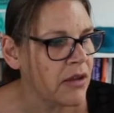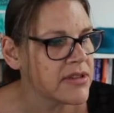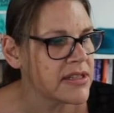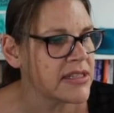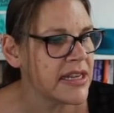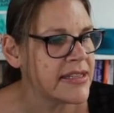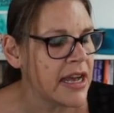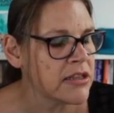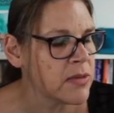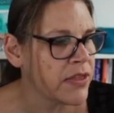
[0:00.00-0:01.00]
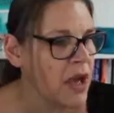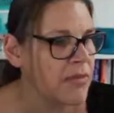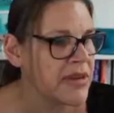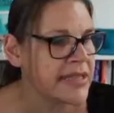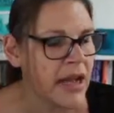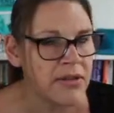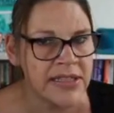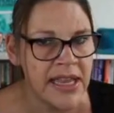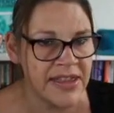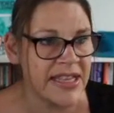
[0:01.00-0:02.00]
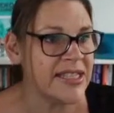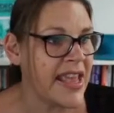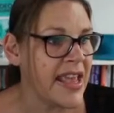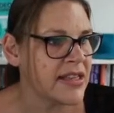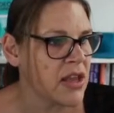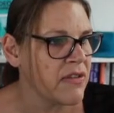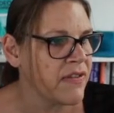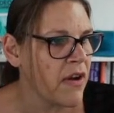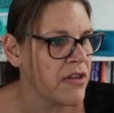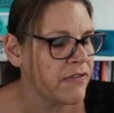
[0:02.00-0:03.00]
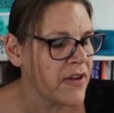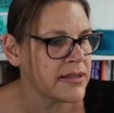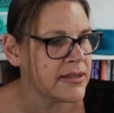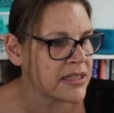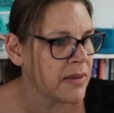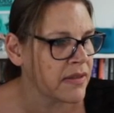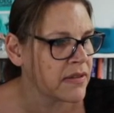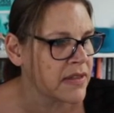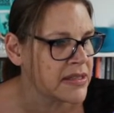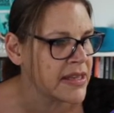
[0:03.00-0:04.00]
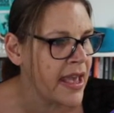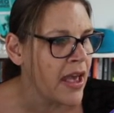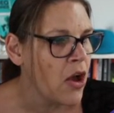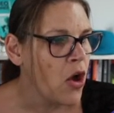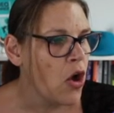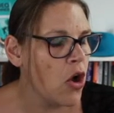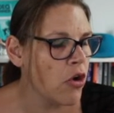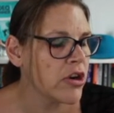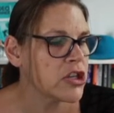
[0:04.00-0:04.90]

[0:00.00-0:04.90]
and details with Companies House this year, so far in the first 6 months of this year, or at